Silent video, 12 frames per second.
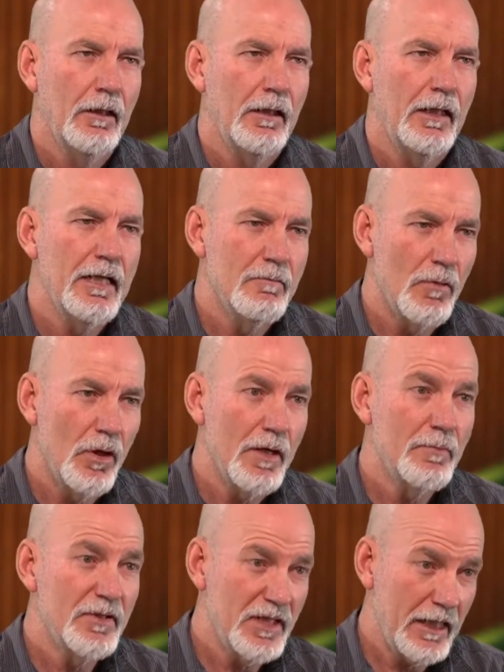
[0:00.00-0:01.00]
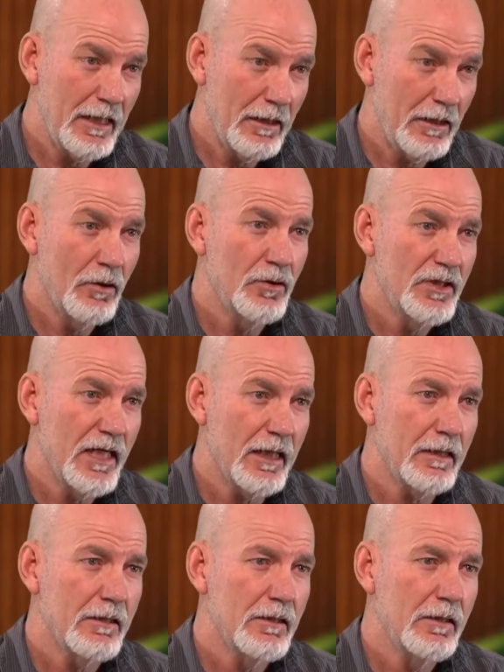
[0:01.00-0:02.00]
In my particular
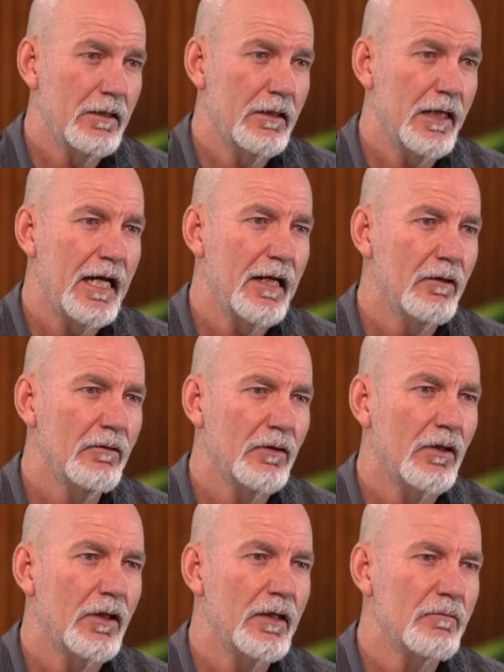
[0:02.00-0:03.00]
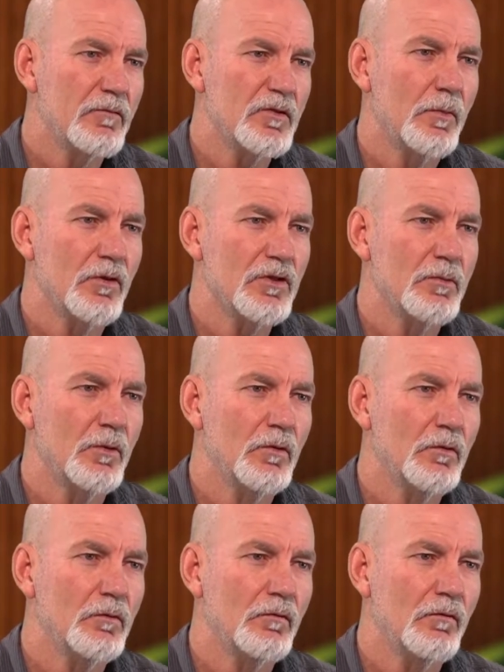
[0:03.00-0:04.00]
context now, I'm
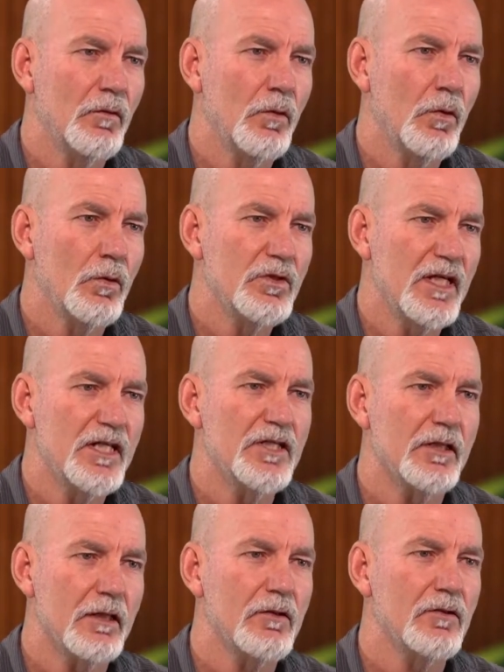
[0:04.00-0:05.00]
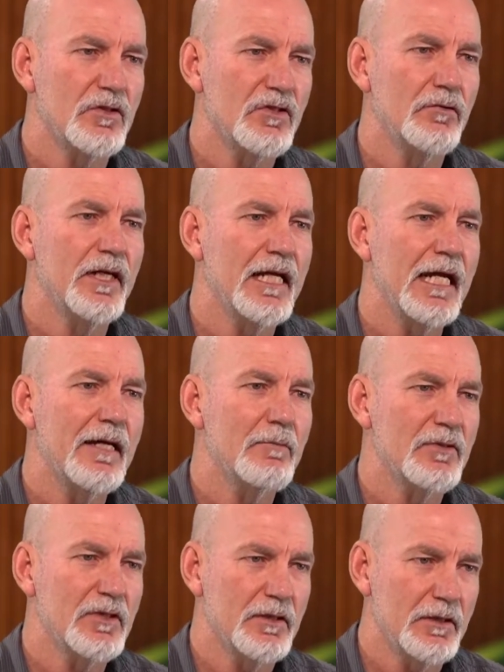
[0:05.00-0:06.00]
responsible for teaching across 3
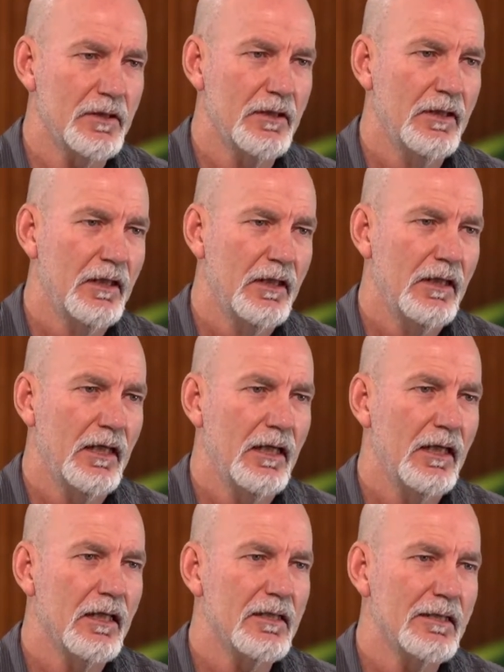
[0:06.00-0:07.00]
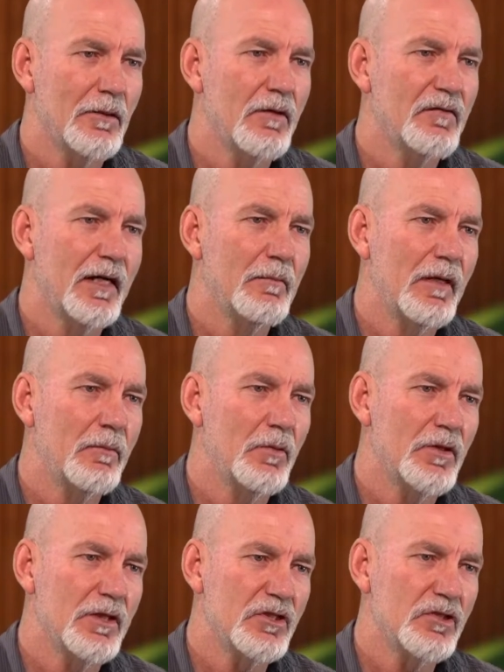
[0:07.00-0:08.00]
campuses. So I've come up
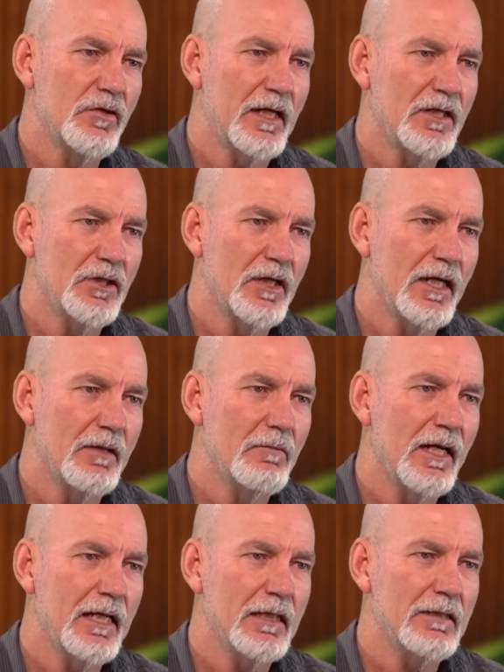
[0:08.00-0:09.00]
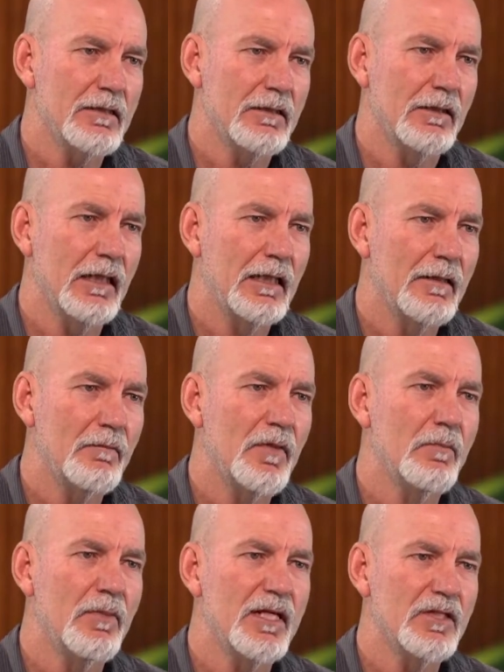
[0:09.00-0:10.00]
with a structure that makes
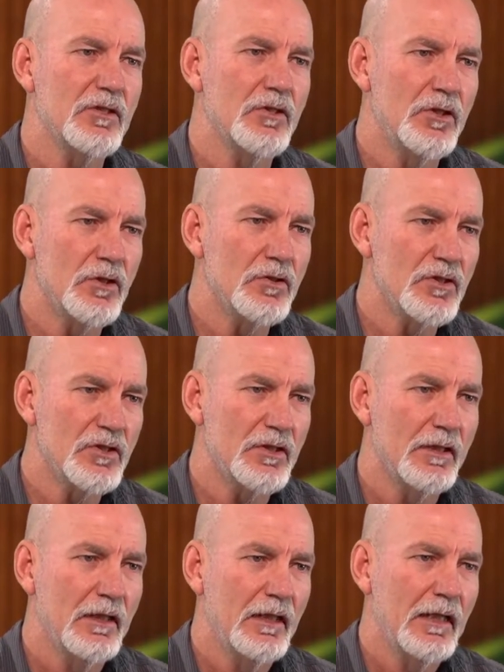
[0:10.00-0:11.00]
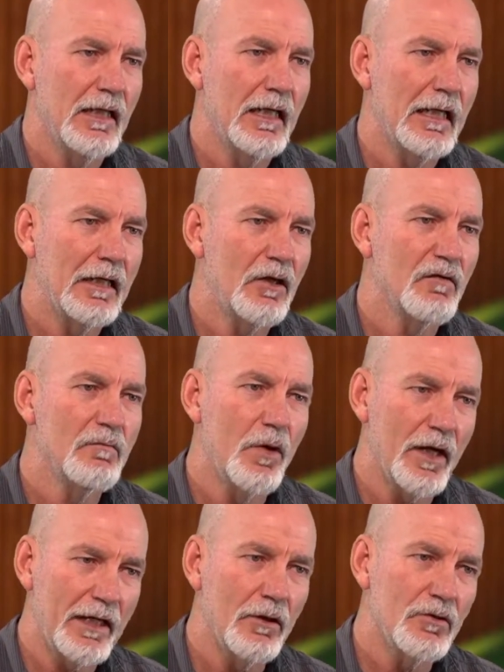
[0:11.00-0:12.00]
the best use of
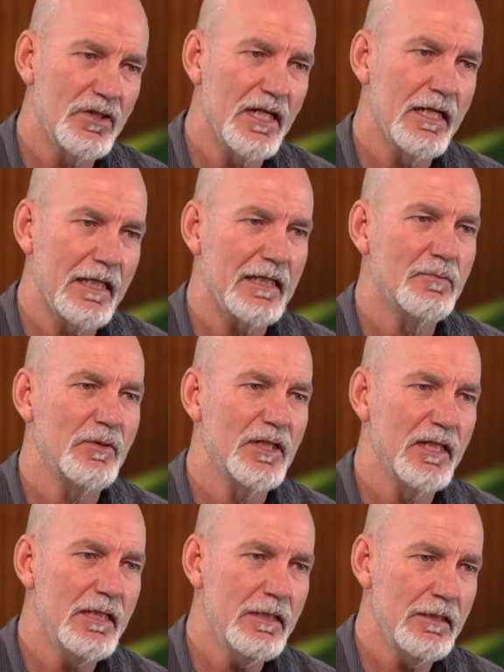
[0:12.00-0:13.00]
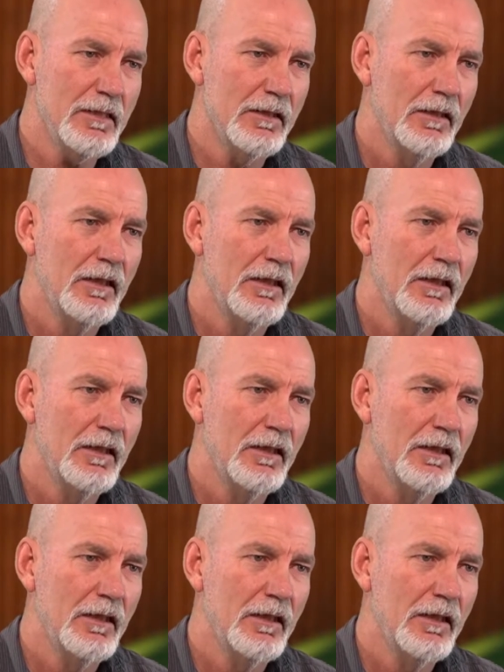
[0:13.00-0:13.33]
my content expertise,